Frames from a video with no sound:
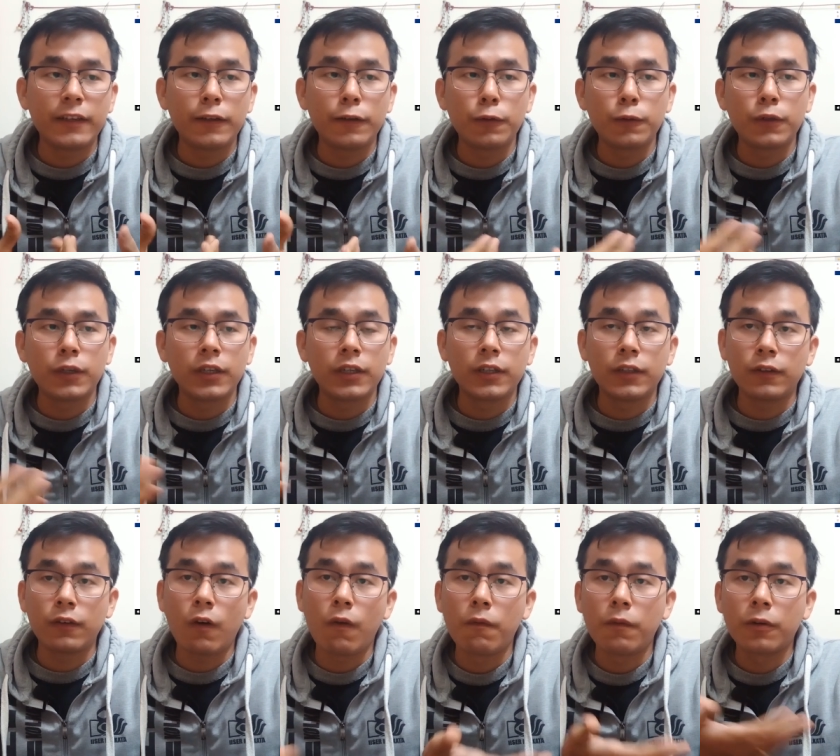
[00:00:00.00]
they look
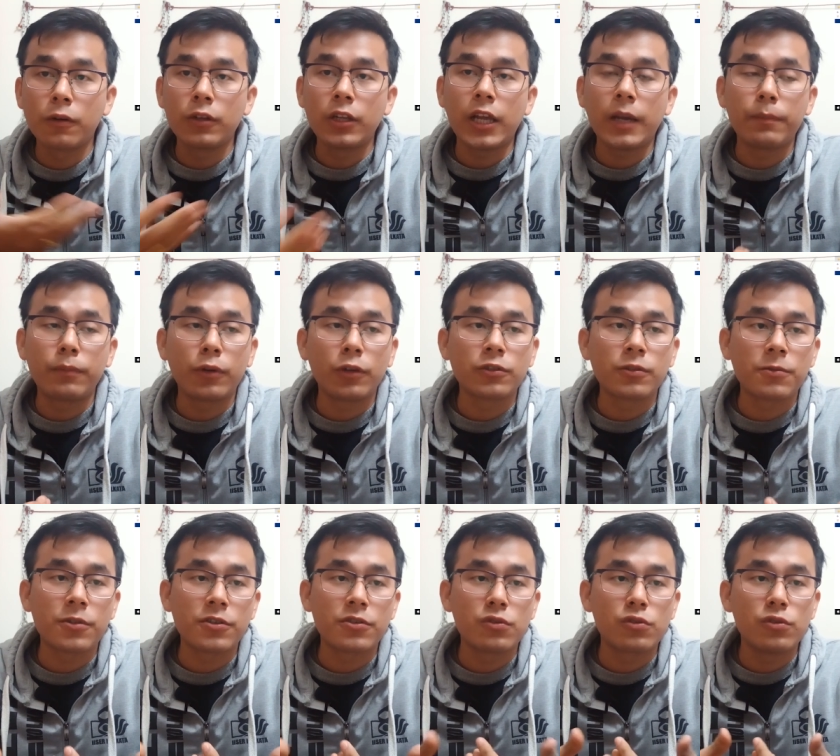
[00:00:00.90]
overall approach
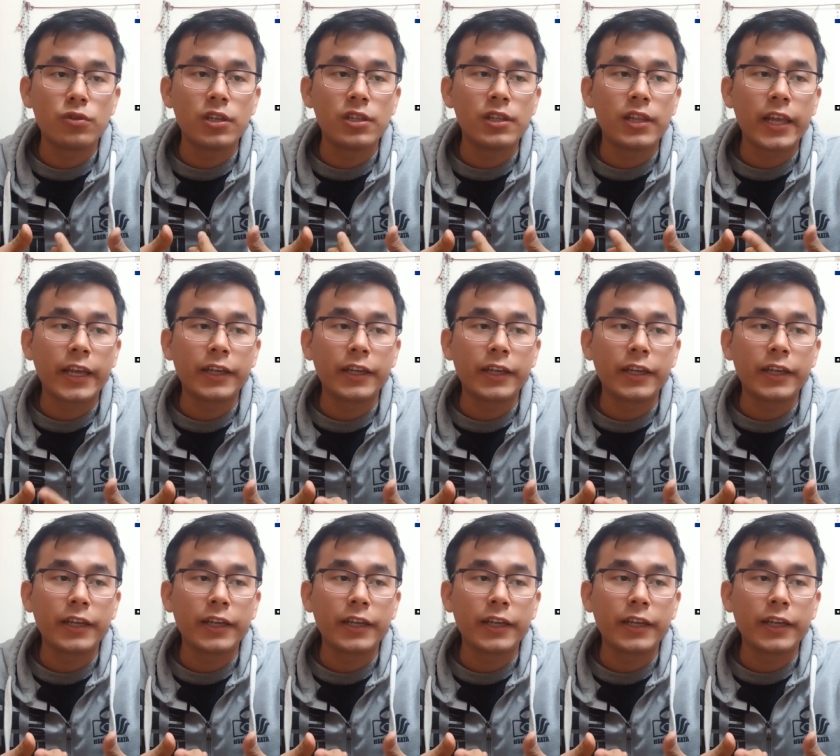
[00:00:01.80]
of the student,